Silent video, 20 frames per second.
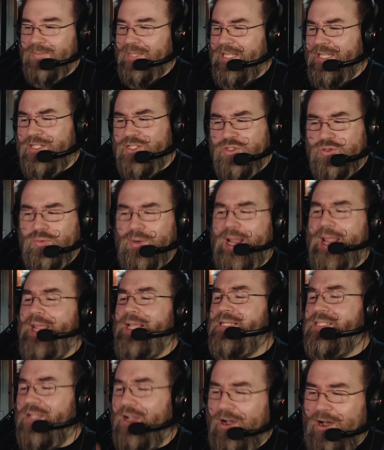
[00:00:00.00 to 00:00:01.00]
It
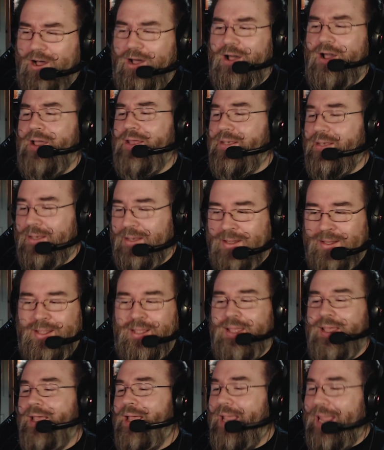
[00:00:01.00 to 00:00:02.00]
drags on
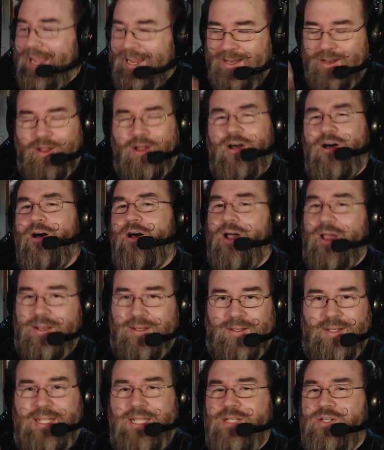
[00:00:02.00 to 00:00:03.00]
and
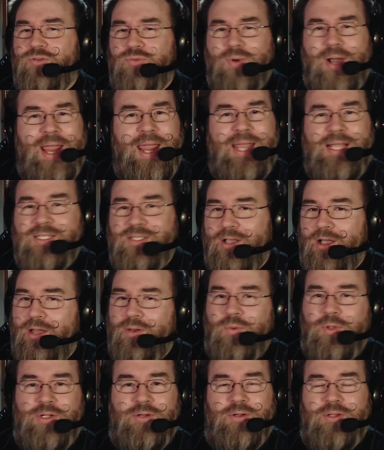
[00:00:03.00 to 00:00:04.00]
on. It drags
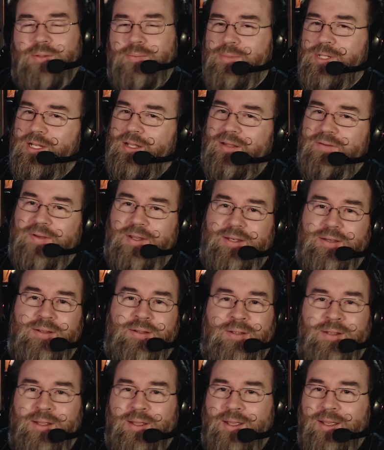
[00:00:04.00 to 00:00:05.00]
on when you're in the middle of it.
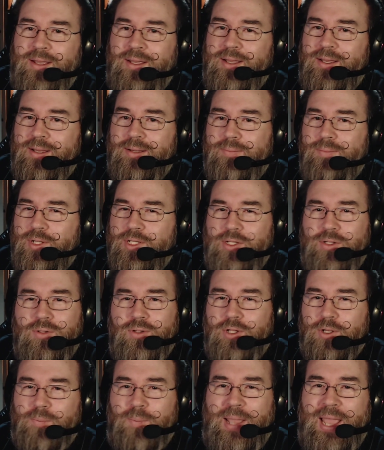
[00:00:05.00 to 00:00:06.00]
But you
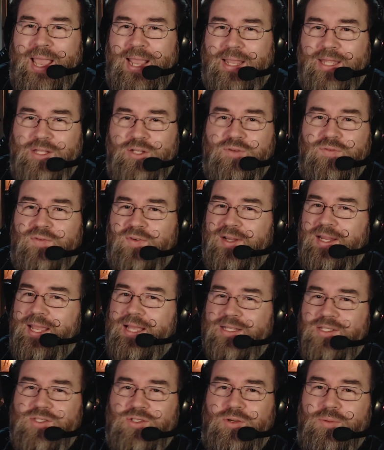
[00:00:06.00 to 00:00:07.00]
look back and you
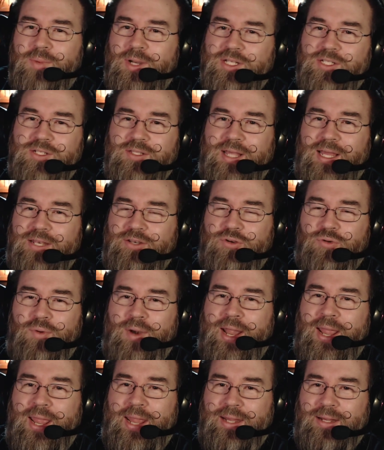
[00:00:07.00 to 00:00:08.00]
forget so much of that
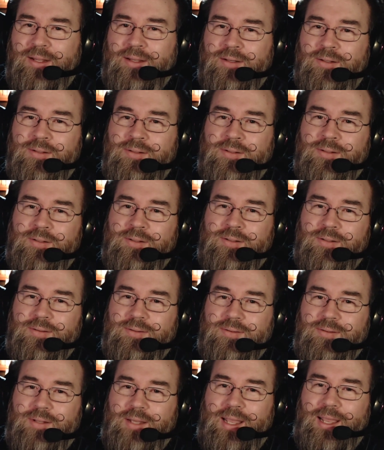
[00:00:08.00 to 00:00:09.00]
drag.
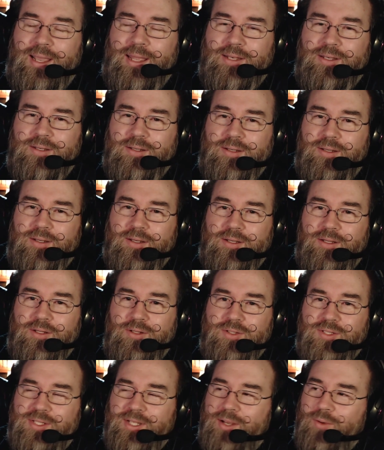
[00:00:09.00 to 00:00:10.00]
And
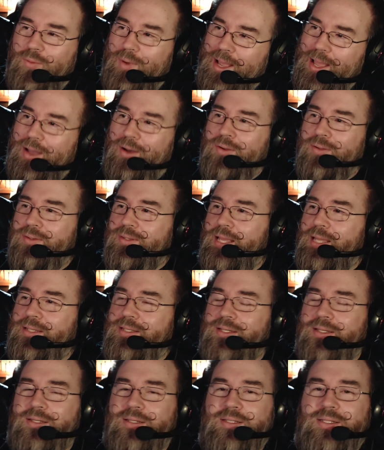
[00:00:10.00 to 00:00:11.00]
you say, wow, that
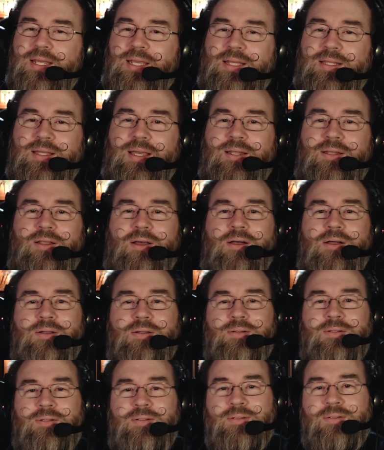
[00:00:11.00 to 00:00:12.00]
didn't take that
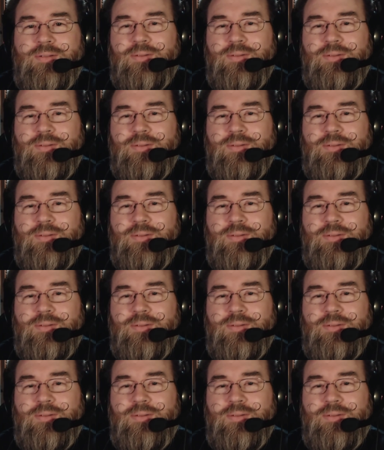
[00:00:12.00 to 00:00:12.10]
long.